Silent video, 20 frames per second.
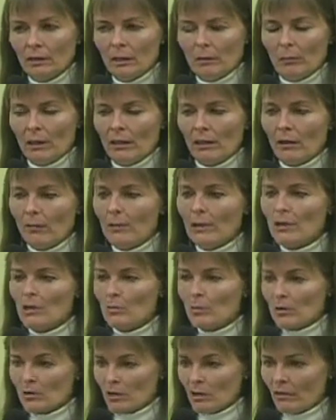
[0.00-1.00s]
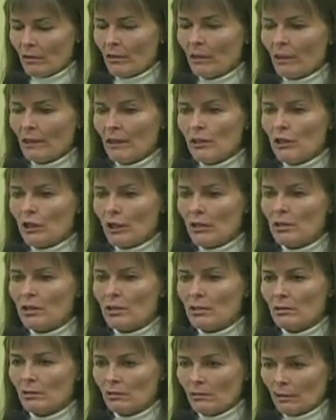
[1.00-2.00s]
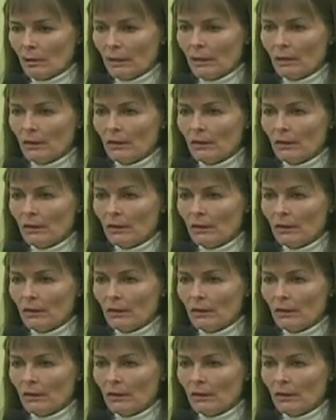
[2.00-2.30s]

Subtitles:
It may not be specifically just, right?